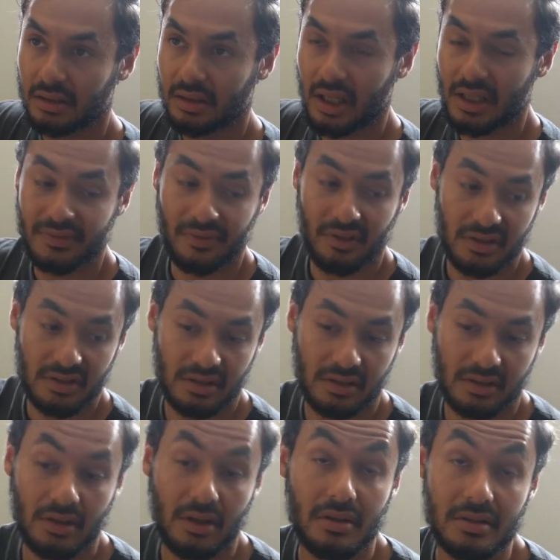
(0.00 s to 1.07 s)
as far as the
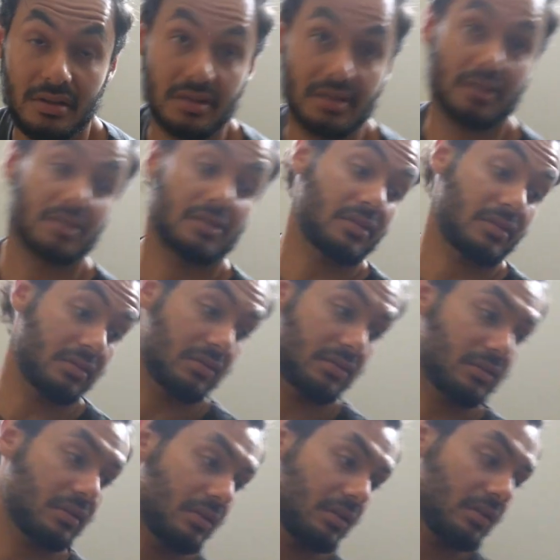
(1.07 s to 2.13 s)
clothes is concerned,